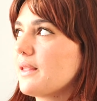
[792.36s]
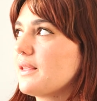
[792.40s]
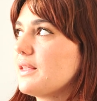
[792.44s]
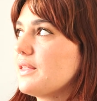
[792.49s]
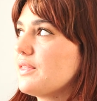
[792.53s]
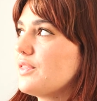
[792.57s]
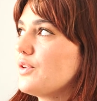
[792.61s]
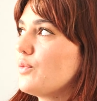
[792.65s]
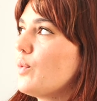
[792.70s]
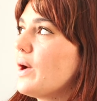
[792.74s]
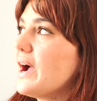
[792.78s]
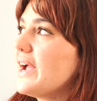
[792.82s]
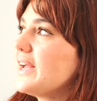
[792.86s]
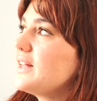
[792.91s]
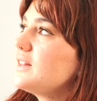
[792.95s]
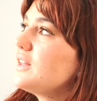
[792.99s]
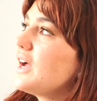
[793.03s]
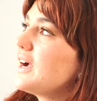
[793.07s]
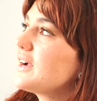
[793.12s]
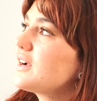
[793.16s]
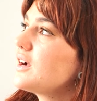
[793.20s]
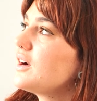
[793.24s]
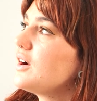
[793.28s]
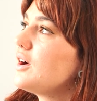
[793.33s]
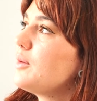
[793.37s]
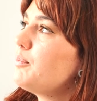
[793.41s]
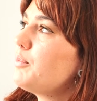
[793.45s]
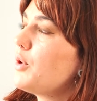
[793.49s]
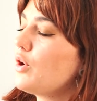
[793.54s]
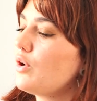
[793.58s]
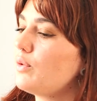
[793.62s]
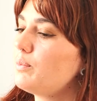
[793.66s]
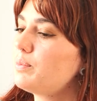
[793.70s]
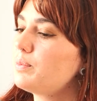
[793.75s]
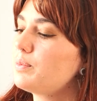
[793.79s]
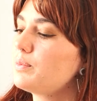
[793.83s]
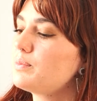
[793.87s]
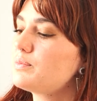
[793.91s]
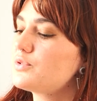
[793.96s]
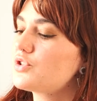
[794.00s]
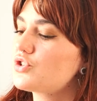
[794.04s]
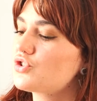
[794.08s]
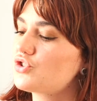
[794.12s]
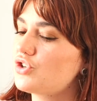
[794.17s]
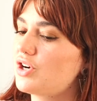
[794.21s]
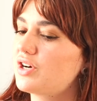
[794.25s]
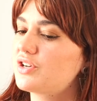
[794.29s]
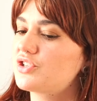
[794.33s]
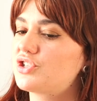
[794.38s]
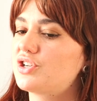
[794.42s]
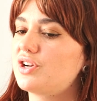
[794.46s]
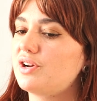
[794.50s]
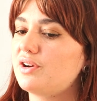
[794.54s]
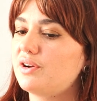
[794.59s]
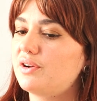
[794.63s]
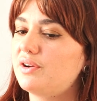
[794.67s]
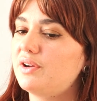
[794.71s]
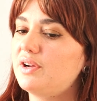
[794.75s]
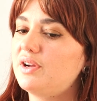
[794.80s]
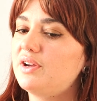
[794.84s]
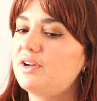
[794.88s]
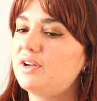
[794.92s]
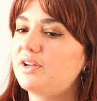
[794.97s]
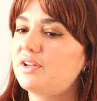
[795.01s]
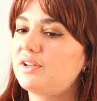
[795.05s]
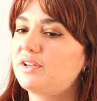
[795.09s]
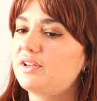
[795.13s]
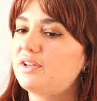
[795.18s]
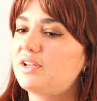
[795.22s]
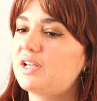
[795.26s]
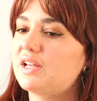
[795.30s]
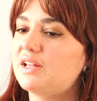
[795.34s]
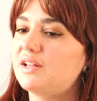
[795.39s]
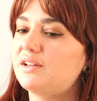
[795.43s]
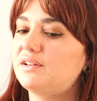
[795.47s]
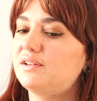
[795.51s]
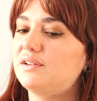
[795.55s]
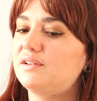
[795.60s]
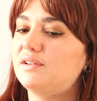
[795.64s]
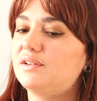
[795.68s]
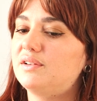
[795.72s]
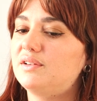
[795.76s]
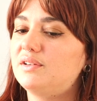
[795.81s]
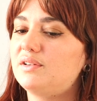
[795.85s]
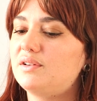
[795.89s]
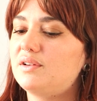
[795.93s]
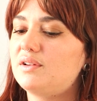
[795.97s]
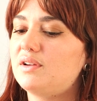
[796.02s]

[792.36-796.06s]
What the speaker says: way, like, a pop structure can